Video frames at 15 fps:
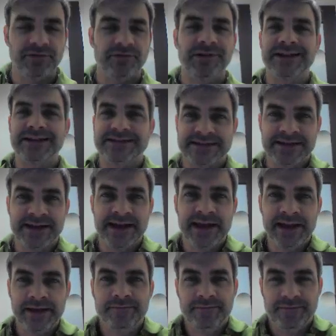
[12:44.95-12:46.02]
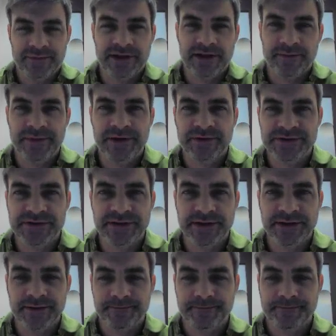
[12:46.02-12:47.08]
client's name that appears in
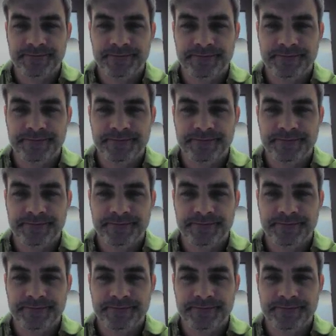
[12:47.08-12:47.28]
them.